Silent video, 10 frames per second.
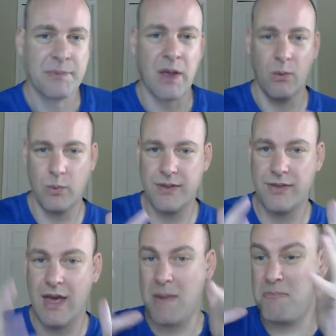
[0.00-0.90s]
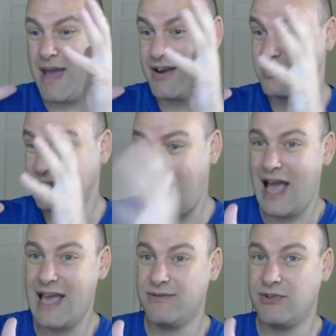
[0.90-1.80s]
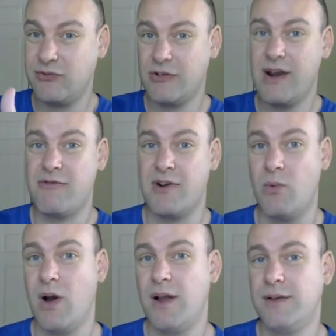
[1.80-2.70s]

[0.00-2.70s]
with better lives for everyone.